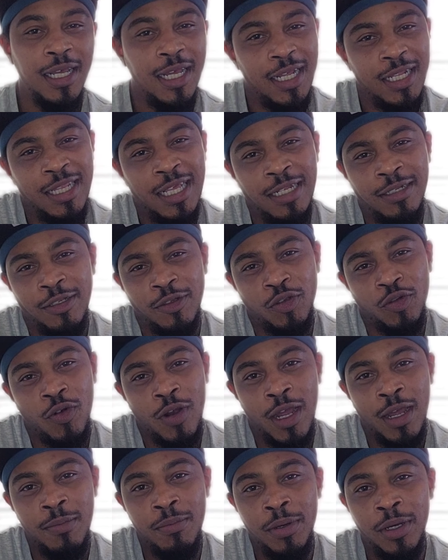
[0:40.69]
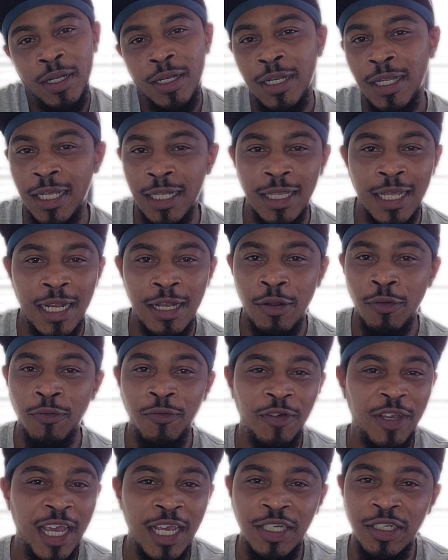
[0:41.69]
hit that subscribe button, get that
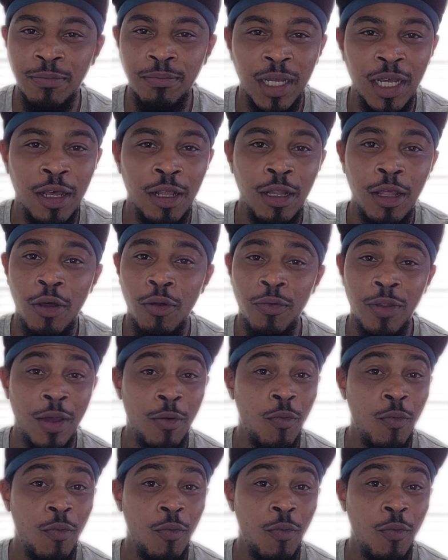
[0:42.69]
notification bell on.